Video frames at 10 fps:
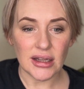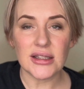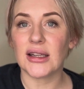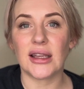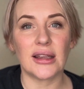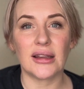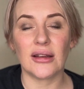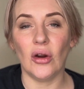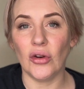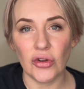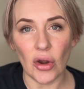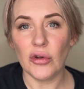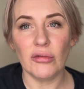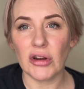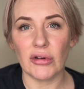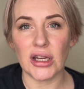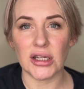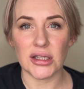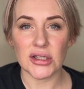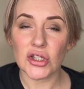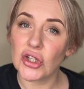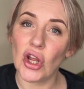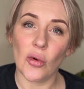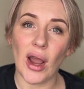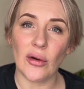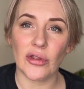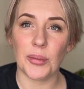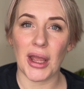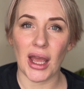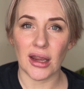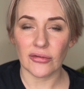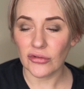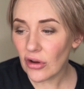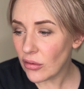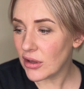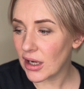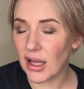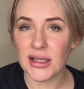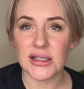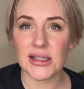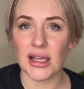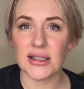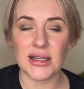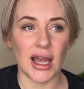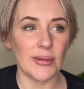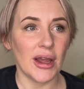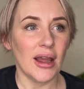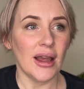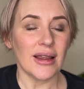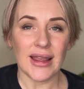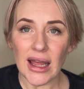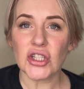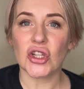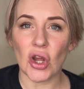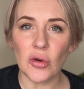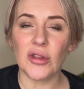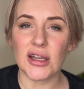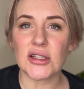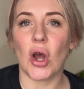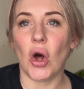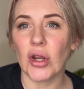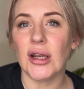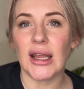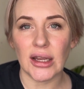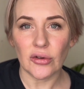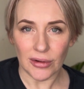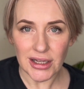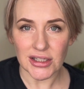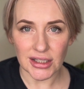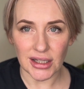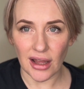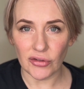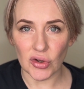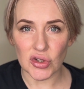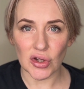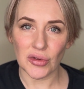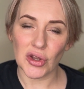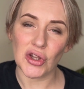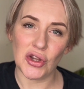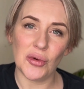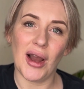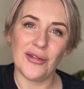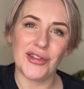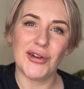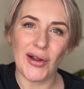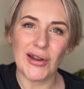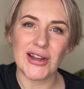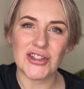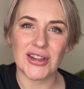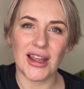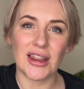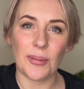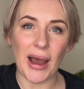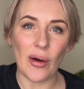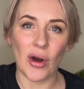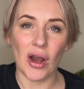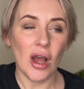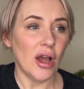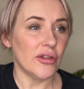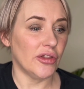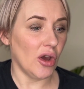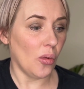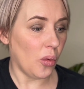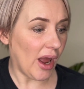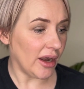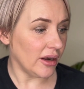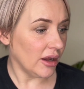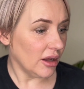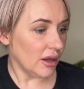to know your ingredients, to know how they behave, know your client's skin type, get to know things on an ingredient level so that you have the knowledge and then the power that when